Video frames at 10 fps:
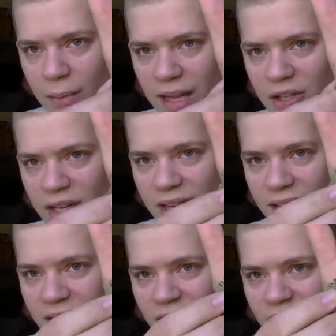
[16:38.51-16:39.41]
magic.
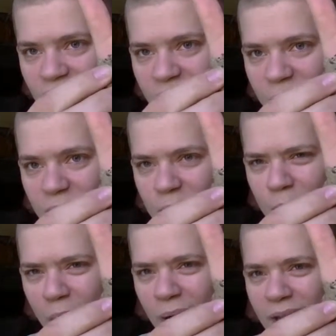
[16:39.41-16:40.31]
And it's just so
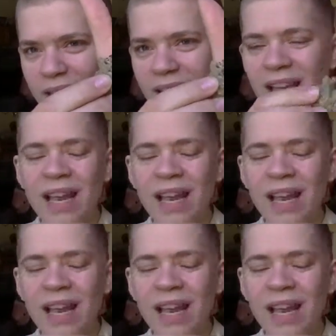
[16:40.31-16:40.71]
sparkly.